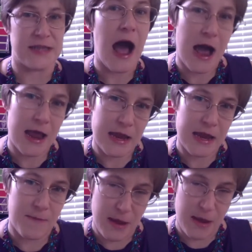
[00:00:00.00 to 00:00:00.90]

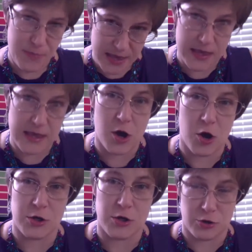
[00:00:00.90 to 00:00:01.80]
IMAP
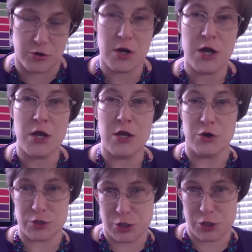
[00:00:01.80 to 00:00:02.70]
on your
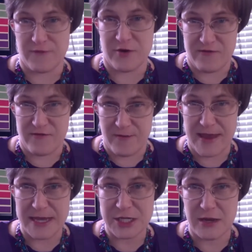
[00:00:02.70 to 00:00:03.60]
server
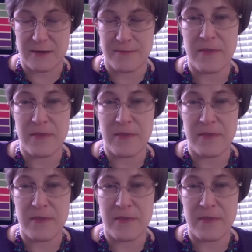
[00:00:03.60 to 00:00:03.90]
information,